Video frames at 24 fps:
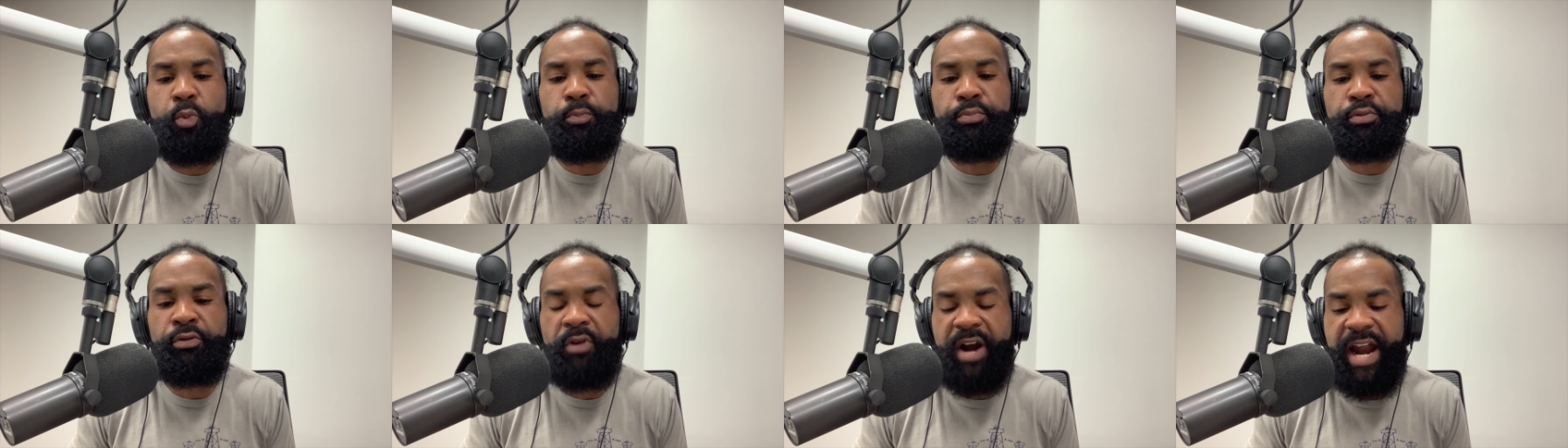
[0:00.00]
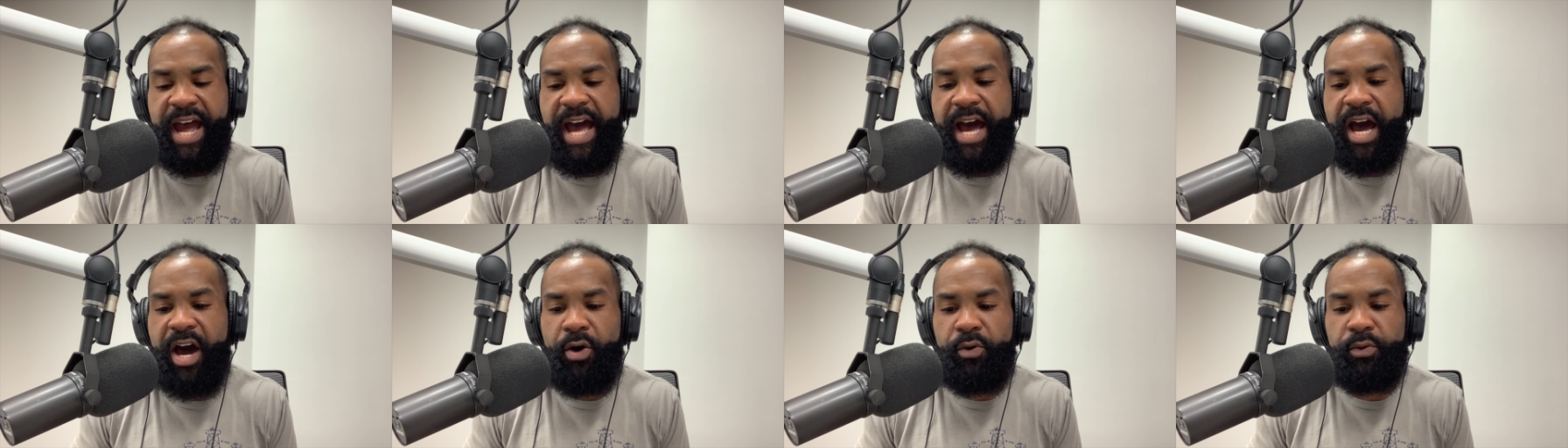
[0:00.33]

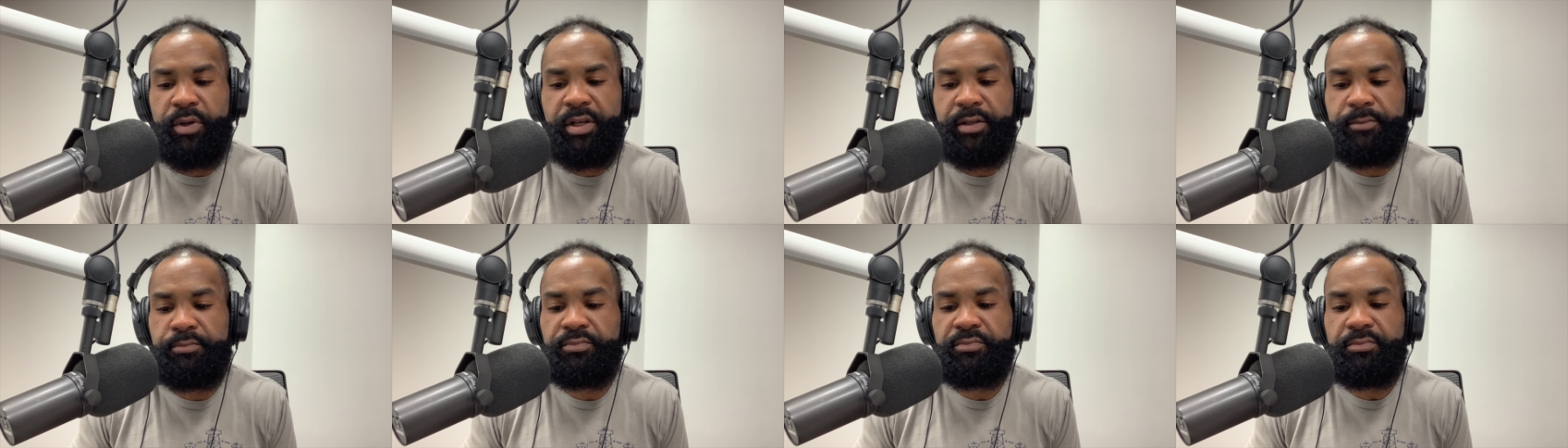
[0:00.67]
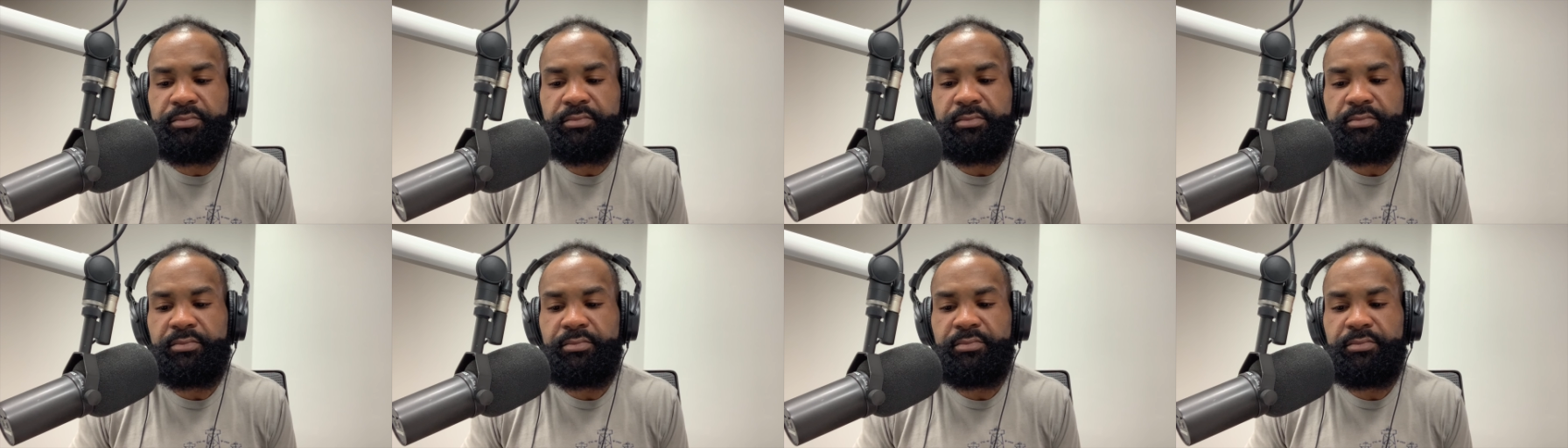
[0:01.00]
proud,
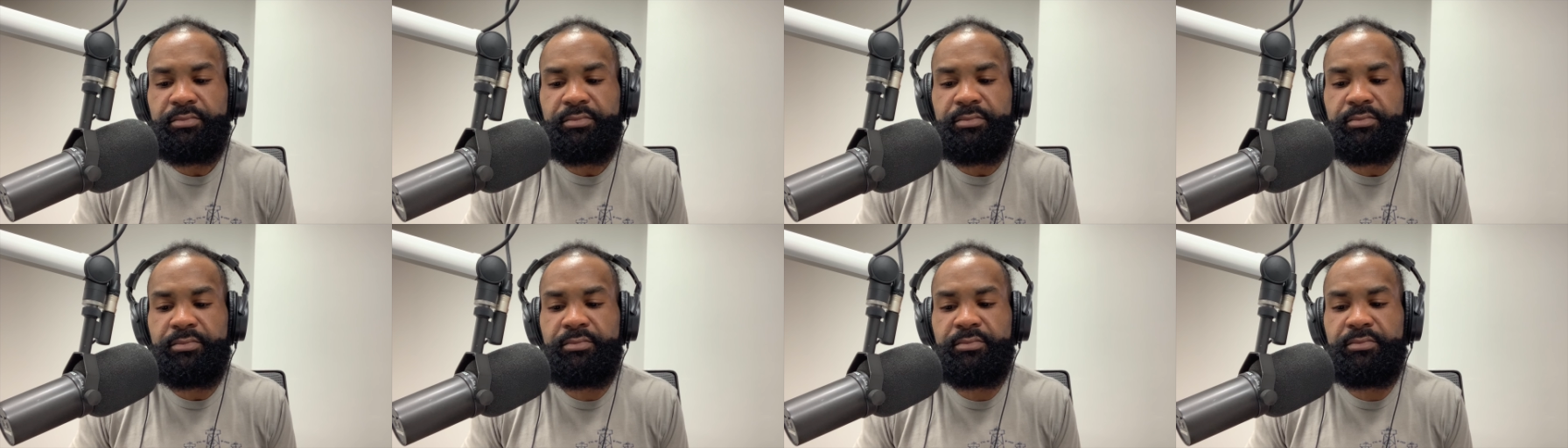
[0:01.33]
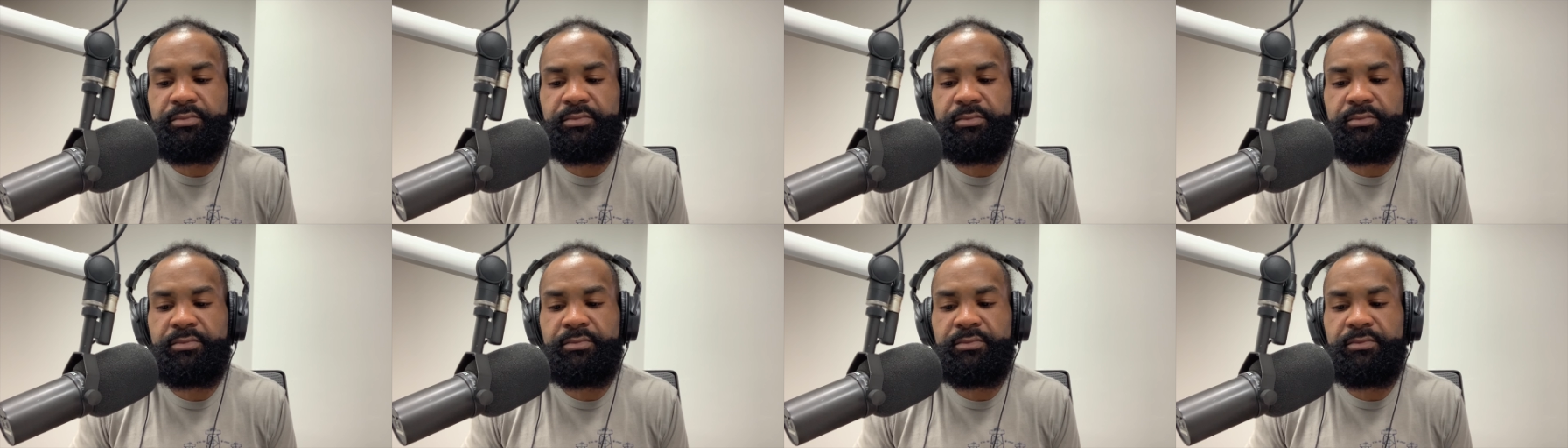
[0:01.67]

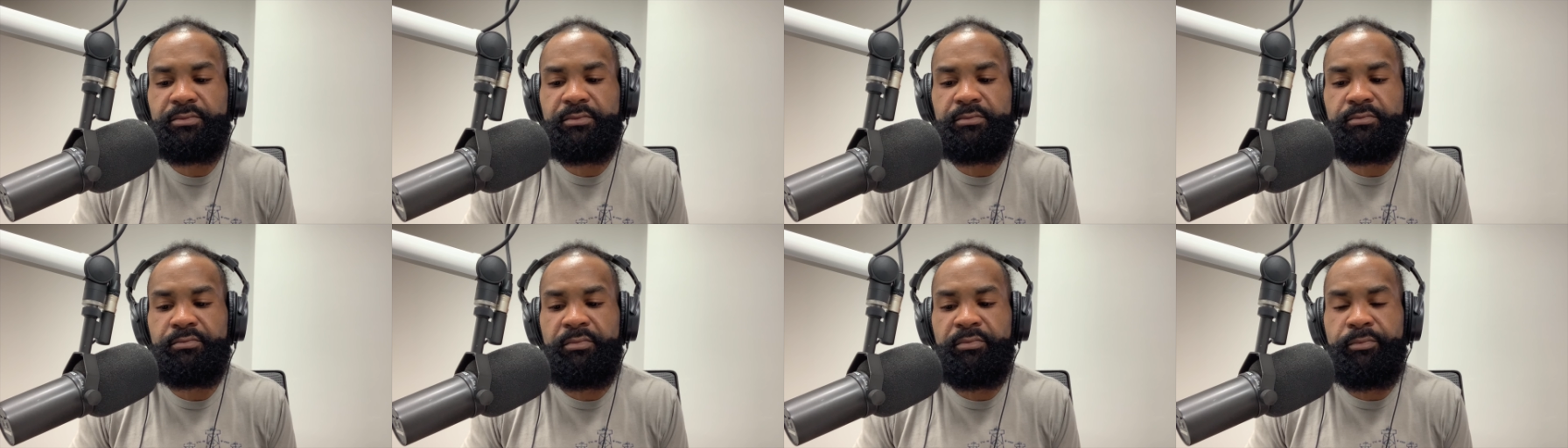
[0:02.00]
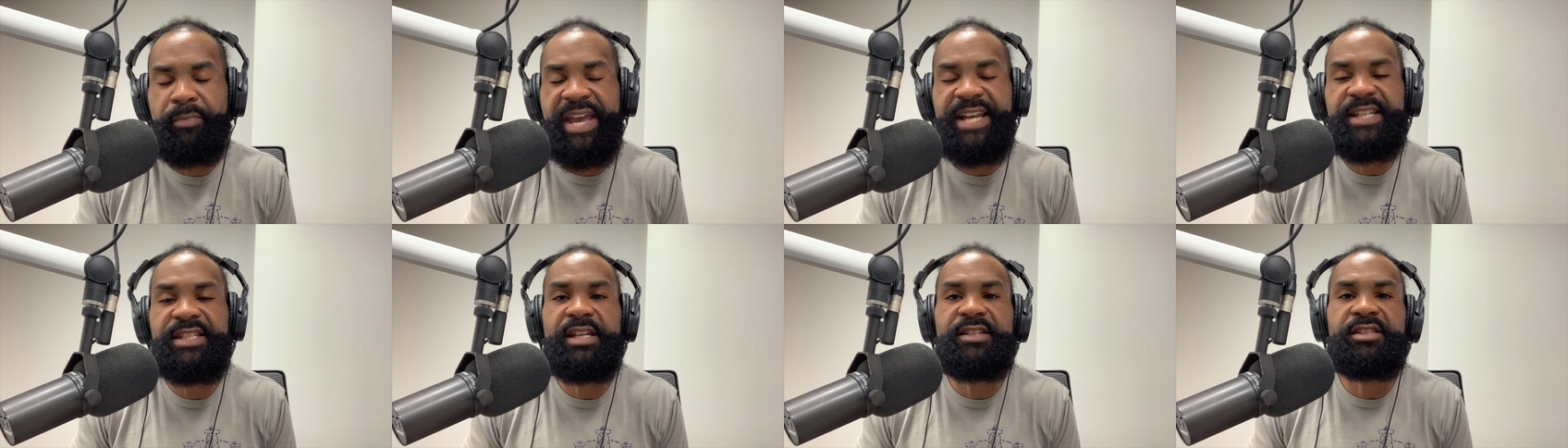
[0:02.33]

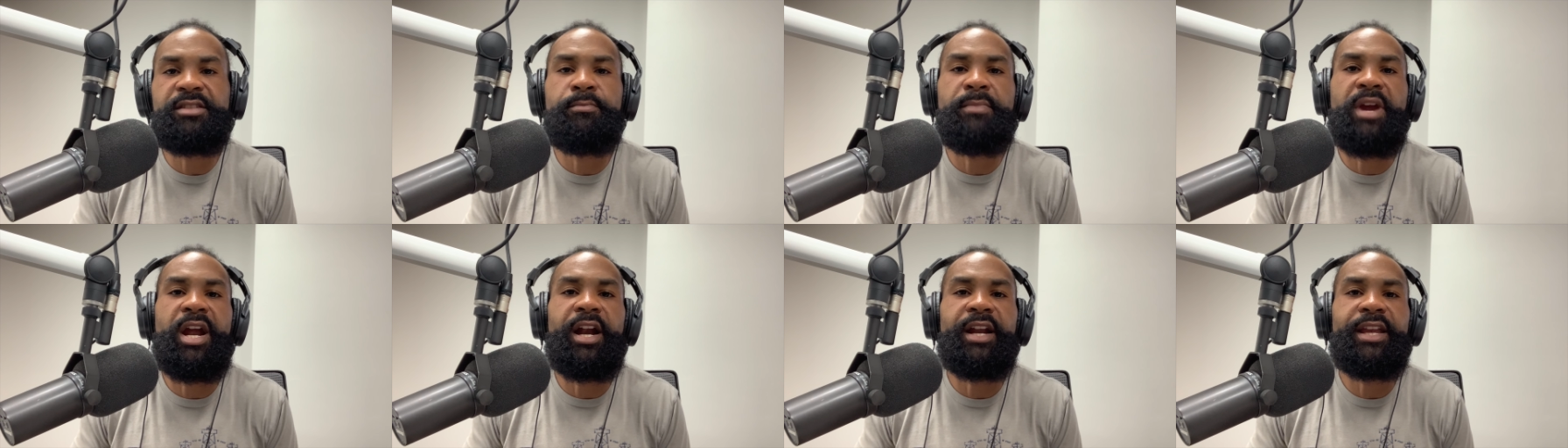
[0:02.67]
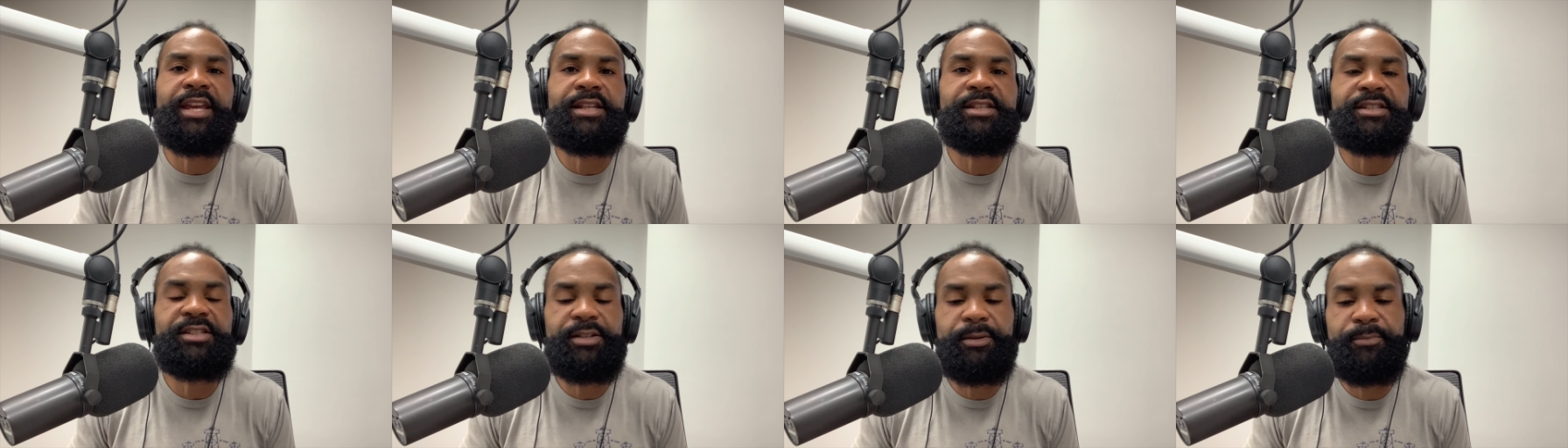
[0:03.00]
makes us
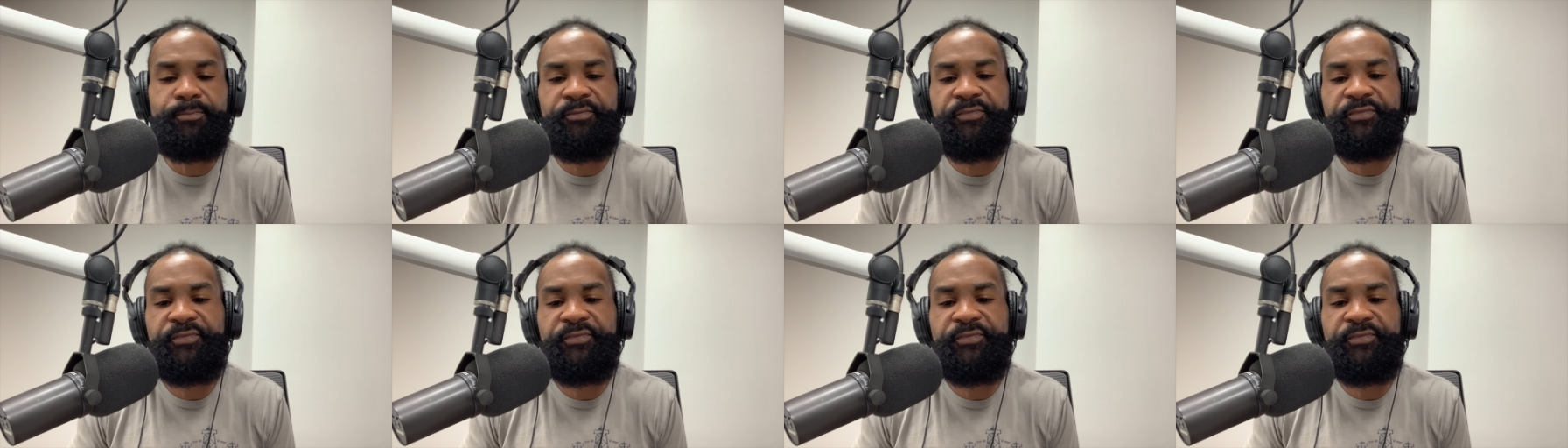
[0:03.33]
Americans.